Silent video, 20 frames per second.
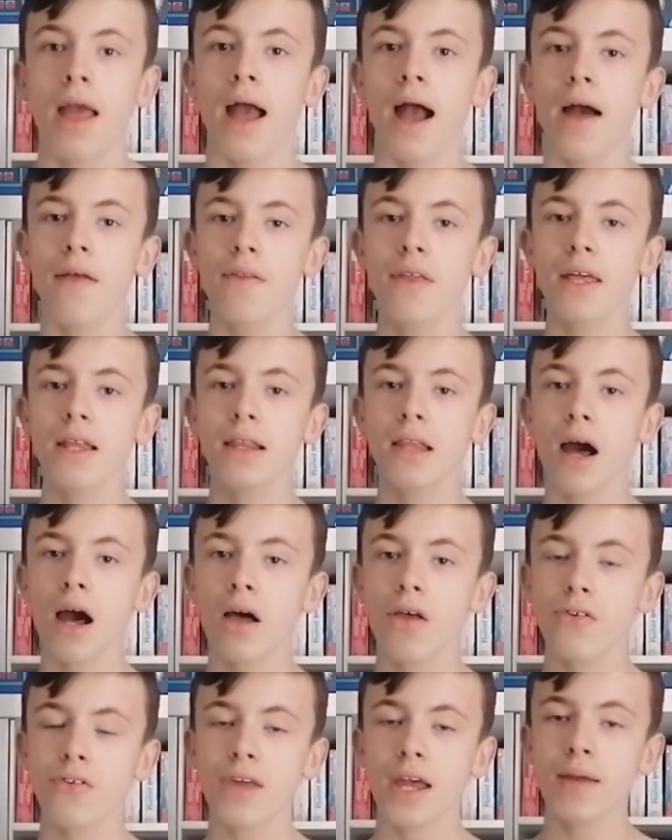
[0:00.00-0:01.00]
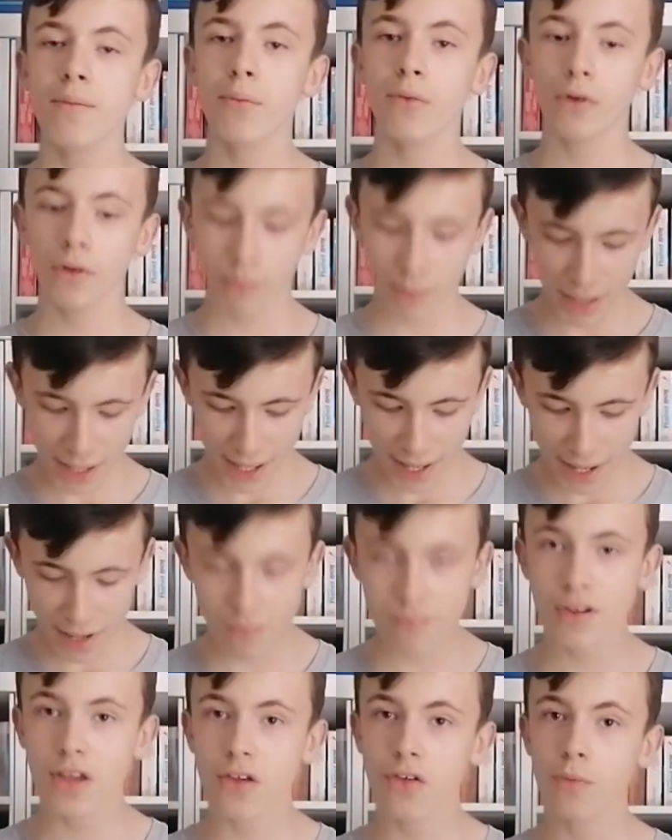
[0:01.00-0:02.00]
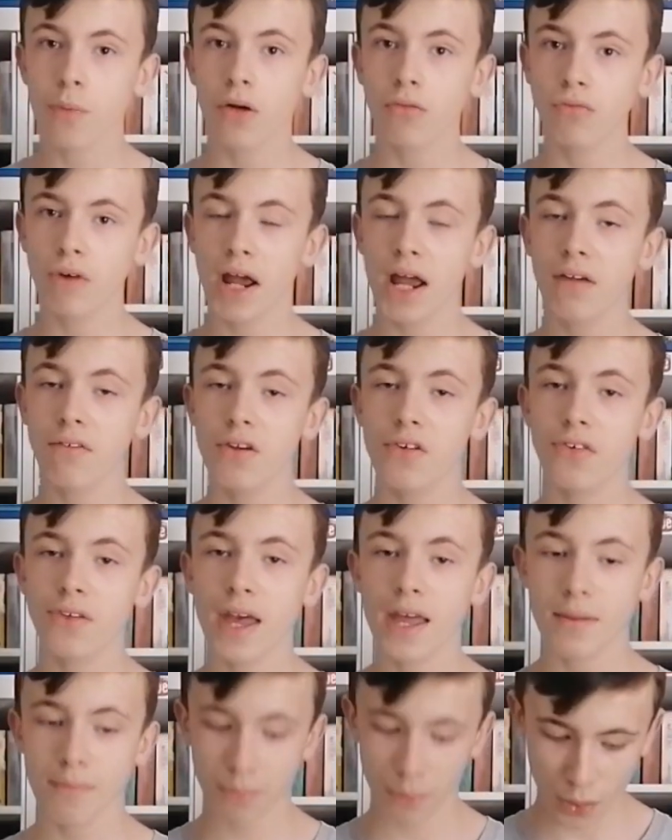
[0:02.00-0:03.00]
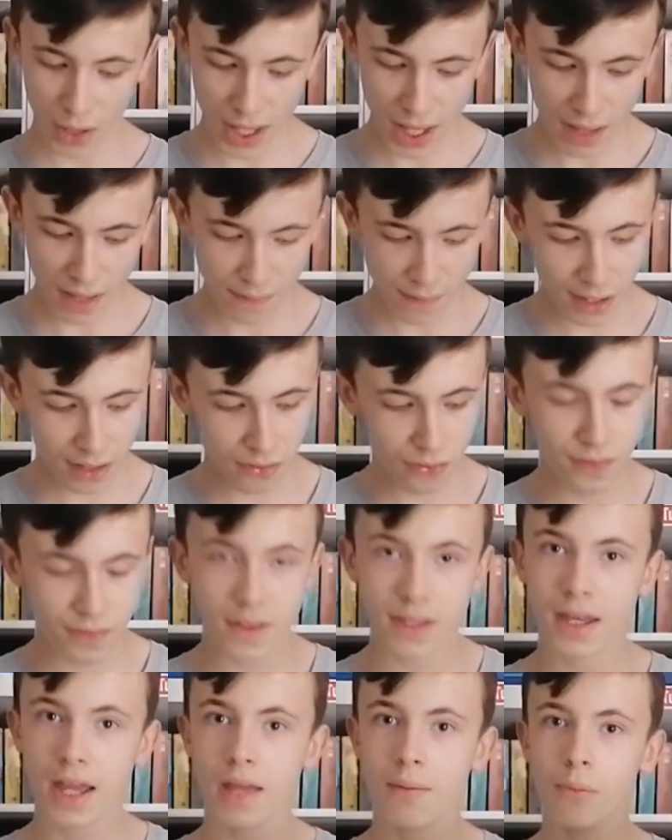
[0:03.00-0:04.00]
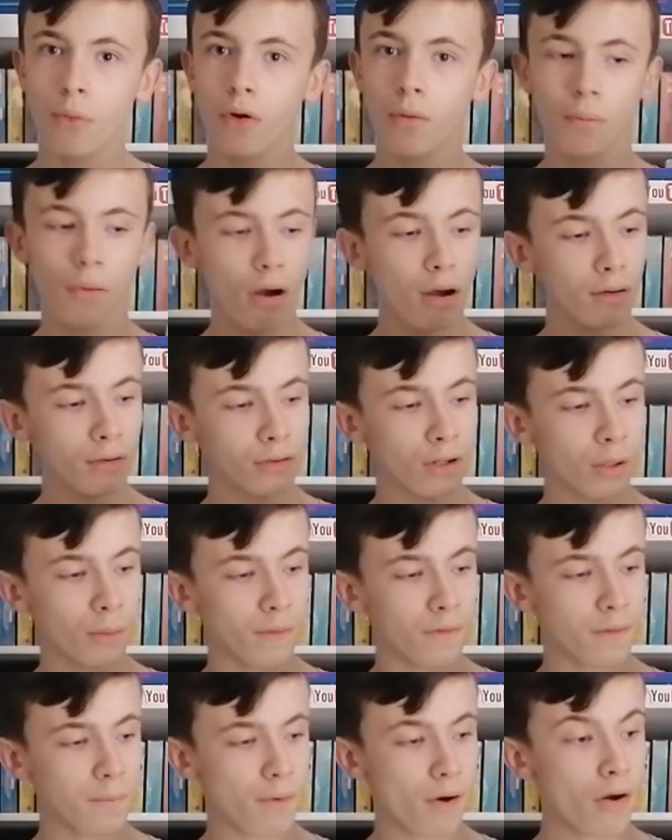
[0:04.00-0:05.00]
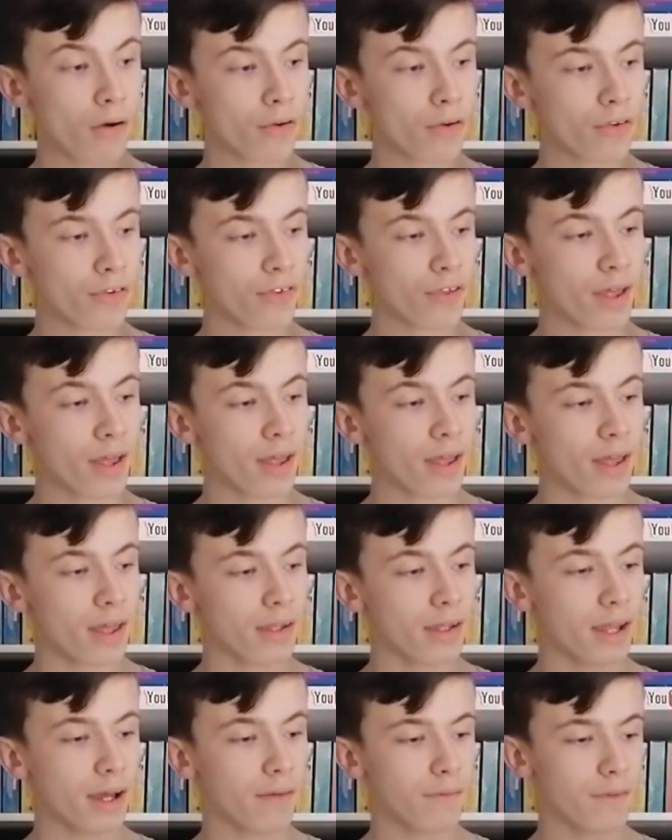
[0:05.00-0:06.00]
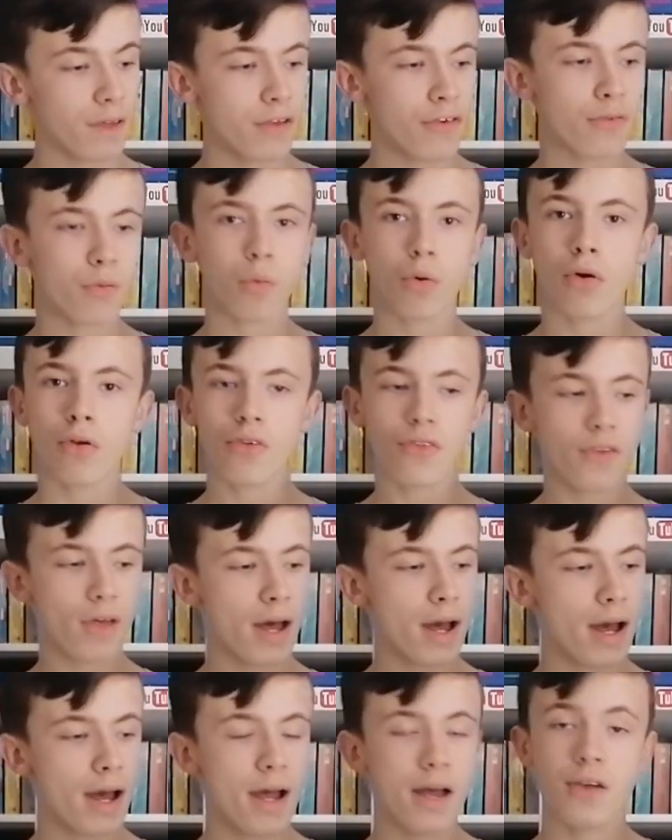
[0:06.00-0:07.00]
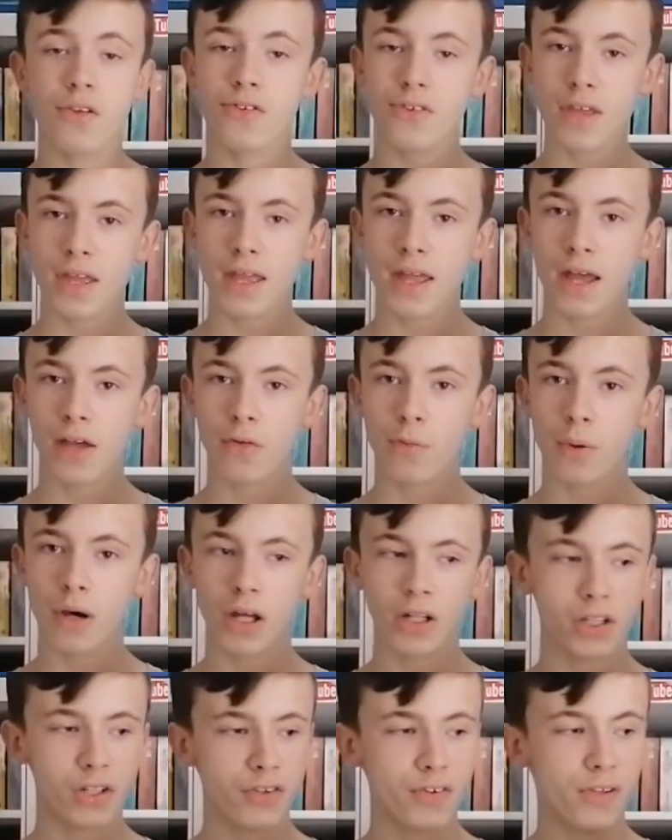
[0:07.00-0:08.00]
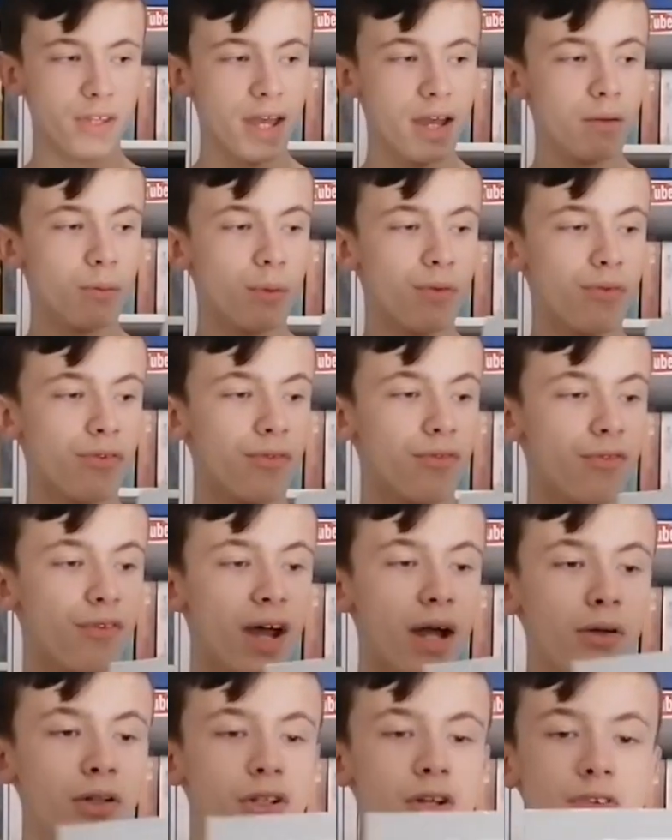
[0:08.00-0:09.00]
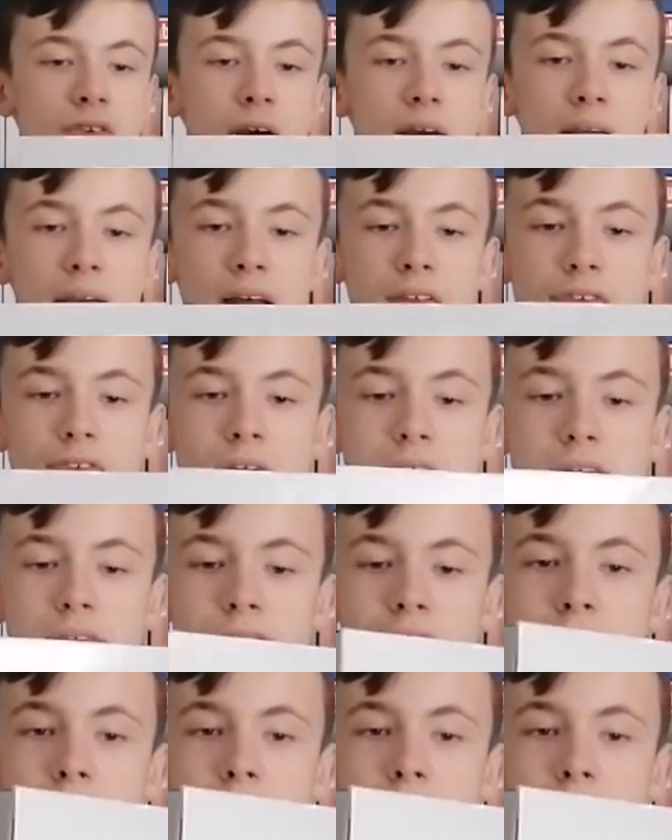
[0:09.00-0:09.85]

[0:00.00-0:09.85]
And the last Game Boy we have is my rarest Game Boy, and that is the Game Boy Micro in the box. Now, this was a CEX purchase again with some vouchers I had saved